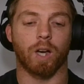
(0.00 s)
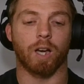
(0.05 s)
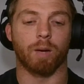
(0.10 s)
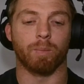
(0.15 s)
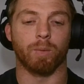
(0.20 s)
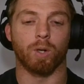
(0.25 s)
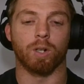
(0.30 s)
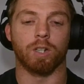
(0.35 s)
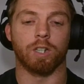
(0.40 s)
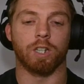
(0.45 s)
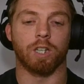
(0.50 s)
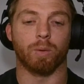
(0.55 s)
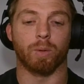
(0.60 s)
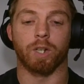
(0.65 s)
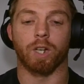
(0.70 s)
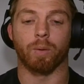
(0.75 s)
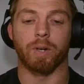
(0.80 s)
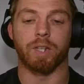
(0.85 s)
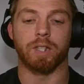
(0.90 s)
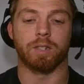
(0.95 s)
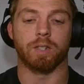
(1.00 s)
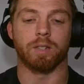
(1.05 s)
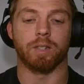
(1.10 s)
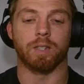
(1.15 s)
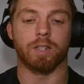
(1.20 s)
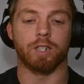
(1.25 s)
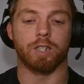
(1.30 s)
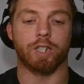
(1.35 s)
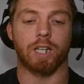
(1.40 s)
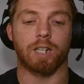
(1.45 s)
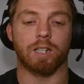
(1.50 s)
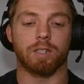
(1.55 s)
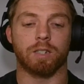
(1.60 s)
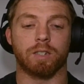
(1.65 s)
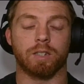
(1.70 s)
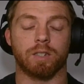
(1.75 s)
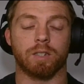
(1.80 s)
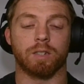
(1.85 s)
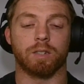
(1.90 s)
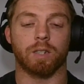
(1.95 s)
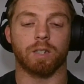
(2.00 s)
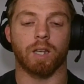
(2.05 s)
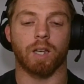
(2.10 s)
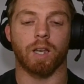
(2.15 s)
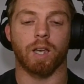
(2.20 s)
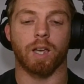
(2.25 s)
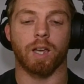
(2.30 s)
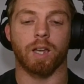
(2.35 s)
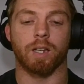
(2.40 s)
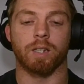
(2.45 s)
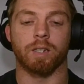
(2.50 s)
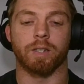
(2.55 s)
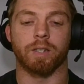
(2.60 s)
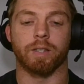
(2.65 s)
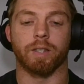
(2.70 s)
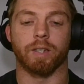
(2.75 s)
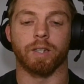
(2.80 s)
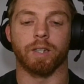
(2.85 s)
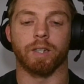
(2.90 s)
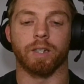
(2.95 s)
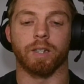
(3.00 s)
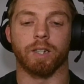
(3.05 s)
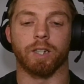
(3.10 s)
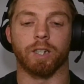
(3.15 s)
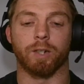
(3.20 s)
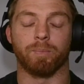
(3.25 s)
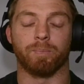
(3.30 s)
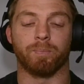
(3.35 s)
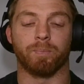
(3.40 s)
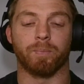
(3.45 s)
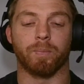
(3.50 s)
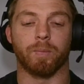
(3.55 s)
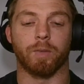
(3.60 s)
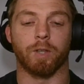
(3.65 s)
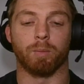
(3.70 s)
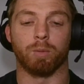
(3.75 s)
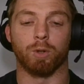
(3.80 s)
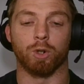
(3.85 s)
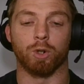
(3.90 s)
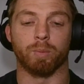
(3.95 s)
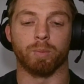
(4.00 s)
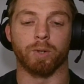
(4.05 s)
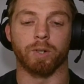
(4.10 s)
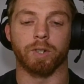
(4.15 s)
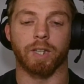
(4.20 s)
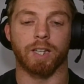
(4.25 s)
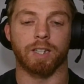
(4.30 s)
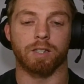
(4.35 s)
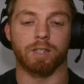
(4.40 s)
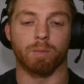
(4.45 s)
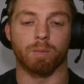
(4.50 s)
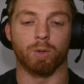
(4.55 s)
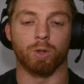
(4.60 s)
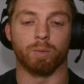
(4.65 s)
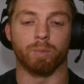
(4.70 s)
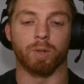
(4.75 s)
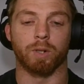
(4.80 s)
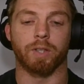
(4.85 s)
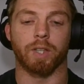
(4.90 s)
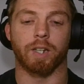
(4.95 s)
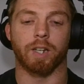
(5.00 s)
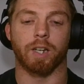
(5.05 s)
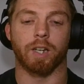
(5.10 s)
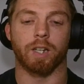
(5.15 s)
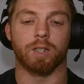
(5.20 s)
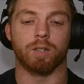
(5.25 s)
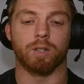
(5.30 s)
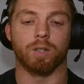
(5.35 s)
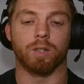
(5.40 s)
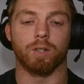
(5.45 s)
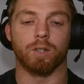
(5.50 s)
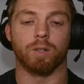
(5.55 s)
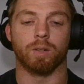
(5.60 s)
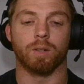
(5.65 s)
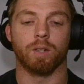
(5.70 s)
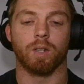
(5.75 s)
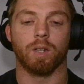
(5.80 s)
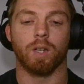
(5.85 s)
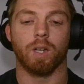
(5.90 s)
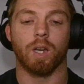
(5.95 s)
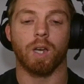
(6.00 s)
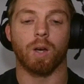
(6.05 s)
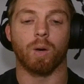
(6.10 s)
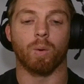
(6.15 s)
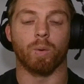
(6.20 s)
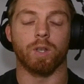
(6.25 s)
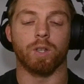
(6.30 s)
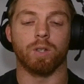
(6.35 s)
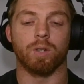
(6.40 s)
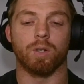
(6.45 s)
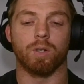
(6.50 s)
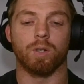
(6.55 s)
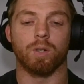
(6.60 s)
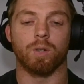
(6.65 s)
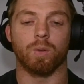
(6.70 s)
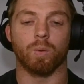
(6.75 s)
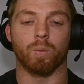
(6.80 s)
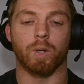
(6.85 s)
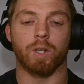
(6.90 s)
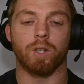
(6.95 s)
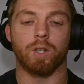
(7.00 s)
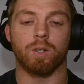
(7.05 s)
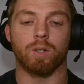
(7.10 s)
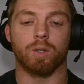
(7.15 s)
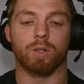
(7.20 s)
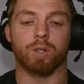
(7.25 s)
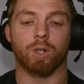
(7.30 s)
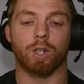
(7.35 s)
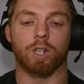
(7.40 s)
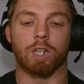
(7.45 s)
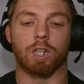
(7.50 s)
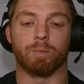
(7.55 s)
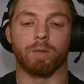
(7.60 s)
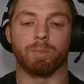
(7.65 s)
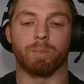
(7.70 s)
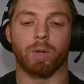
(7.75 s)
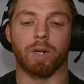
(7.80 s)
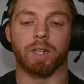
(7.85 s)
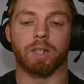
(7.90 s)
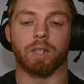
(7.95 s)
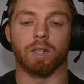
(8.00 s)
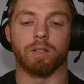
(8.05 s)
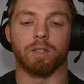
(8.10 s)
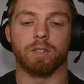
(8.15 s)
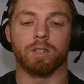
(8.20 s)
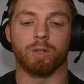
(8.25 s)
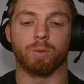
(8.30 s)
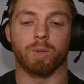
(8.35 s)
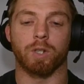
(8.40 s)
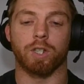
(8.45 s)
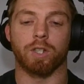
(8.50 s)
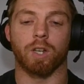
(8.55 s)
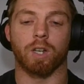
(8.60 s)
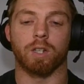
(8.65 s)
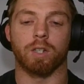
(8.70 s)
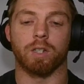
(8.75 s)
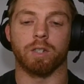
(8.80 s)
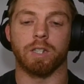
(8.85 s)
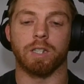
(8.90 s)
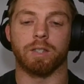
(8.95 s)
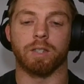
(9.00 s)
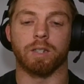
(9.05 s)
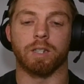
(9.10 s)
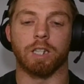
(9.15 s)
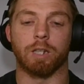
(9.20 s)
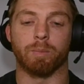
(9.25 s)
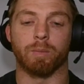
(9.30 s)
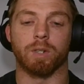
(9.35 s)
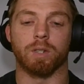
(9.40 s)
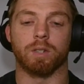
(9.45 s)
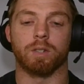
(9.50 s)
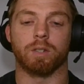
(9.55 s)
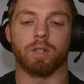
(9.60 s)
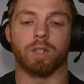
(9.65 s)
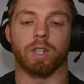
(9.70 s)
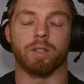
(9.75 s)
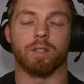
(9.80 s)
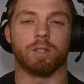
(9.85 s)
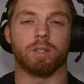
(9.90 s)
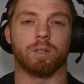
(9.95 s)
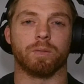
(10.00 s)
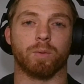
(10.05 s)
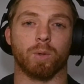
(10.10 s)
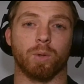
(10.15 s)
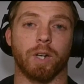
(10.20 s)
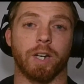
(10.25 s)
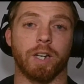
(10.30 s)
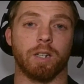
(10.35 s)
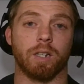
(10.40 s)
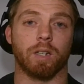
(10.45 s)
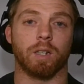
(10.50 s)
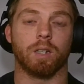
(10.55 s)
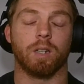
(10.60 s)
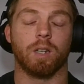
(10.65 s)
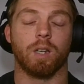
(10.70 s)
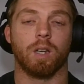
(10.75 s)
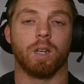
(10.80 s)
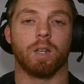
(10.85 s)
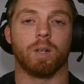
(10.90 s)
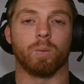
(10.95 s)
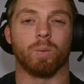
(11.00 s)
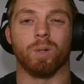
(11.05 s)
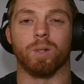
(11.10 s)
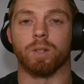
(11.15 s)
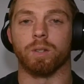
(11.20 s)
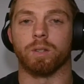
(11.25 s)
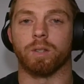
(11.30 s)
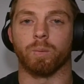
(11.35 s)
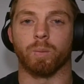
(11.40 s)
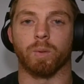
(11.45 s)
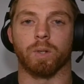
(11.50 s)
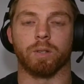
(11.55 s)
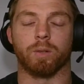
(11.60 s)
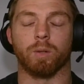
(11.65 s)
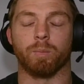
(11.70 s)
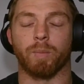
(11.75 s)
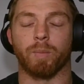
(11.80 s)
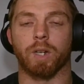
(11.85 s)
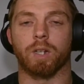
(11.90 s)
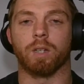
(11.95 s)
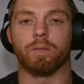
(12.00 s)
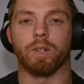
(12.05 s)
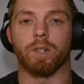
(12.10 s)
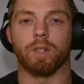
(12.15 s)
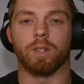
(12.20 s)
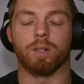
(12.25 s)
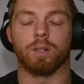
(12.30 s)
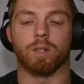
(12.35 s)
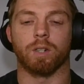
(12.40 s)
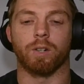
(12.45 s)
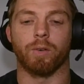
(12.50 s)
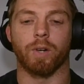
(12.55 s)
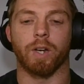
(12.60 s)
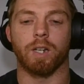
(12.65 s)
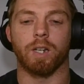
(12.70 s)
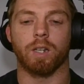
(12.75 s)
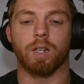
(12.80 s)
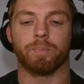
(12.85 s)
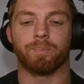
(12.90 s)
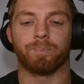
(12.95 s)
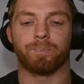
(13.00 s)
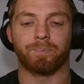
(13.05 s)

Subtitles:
earlier when I went and did the chalices and the blue book, yes, the blue book that I had to do. When you start limit breaking, this is when you're going to need the demons, and this is for raiding. Make a video on raiding,